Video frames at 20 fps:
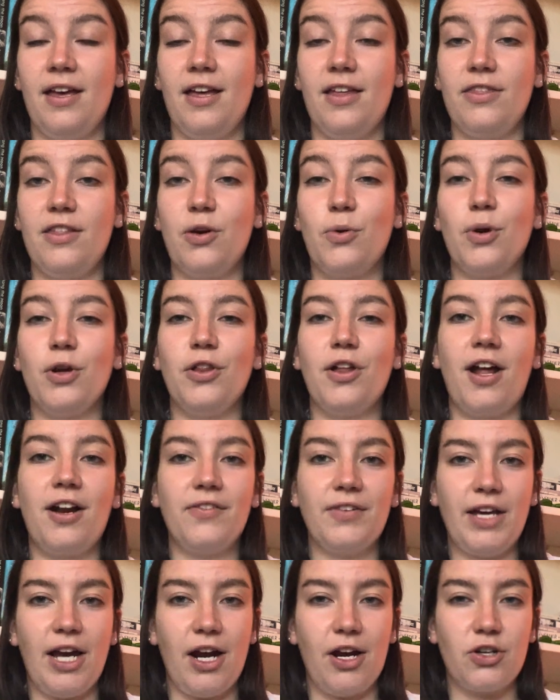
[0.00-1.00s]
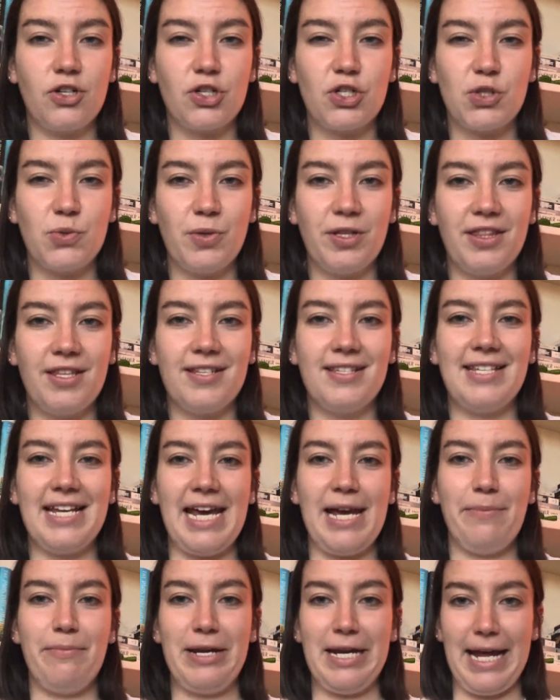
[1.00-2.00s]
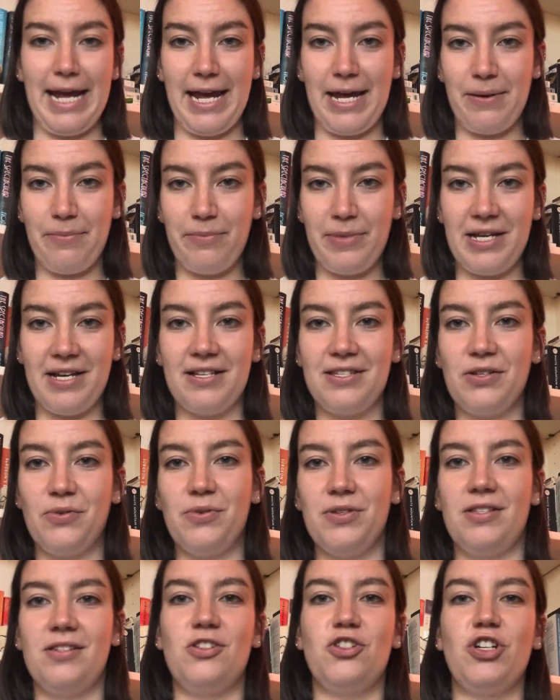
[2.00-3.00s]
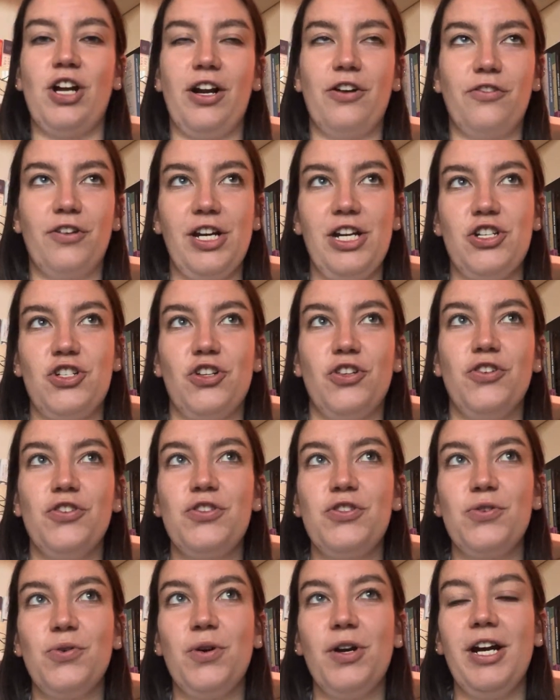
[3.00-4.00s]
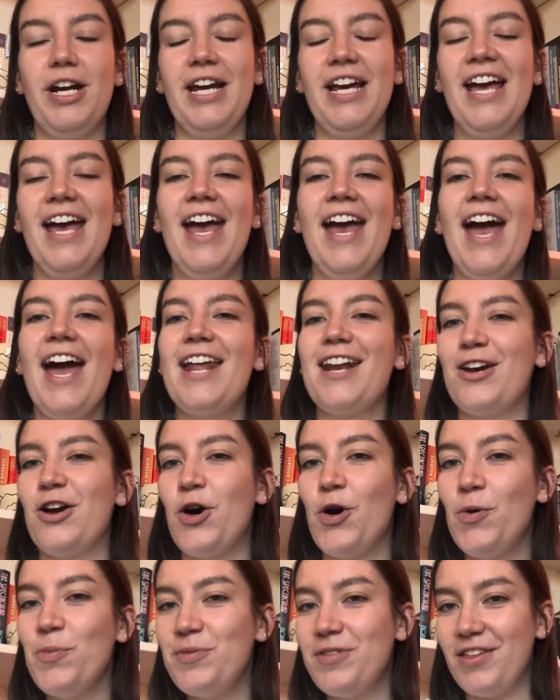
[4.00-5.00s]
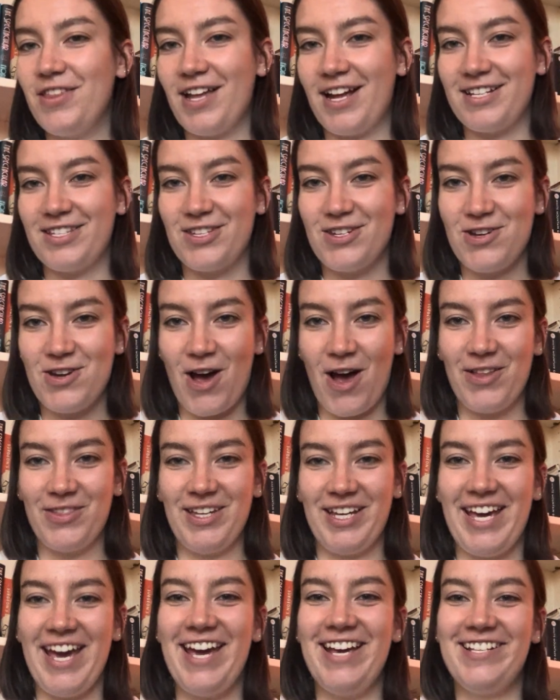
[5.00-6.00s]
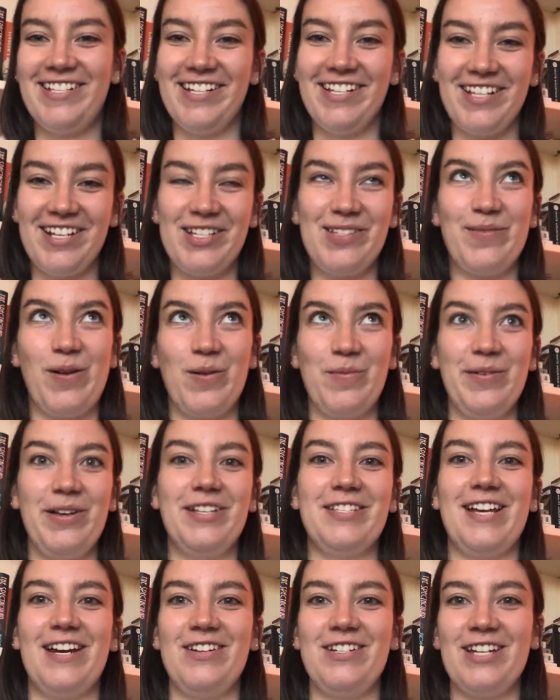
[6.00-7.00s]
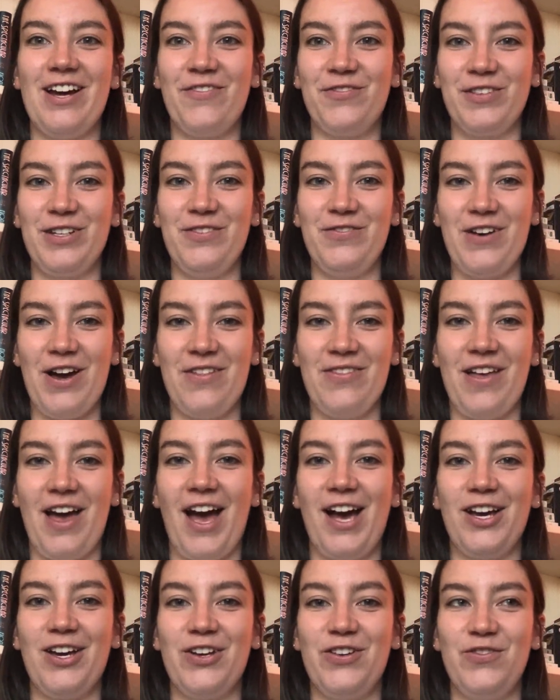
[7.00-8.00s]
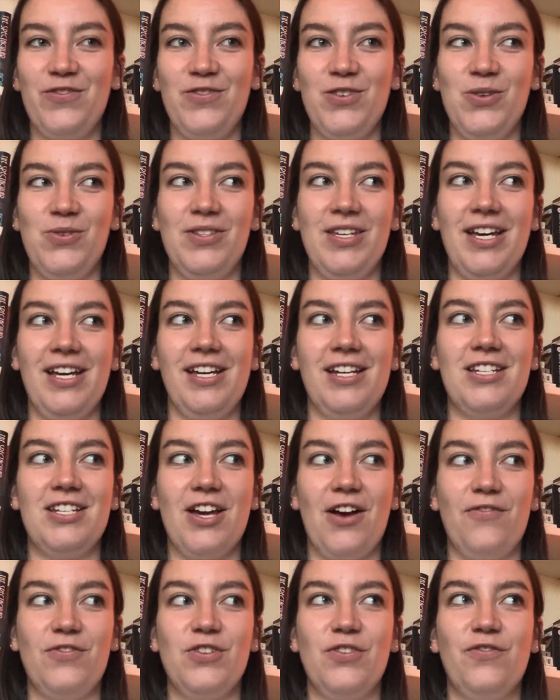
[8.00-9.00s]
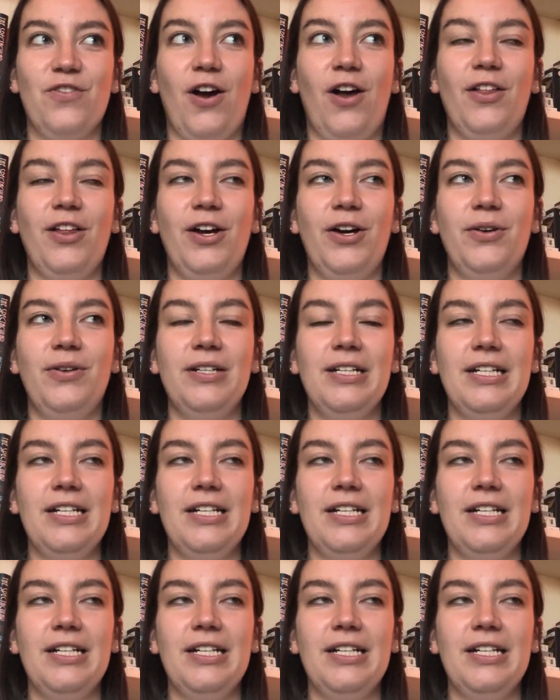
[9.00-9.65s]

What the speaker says: there were a lot of characters with the same name because it was a generational story, and I hope that that's not the case in this book, because I definitely found that confusing and tough to follow.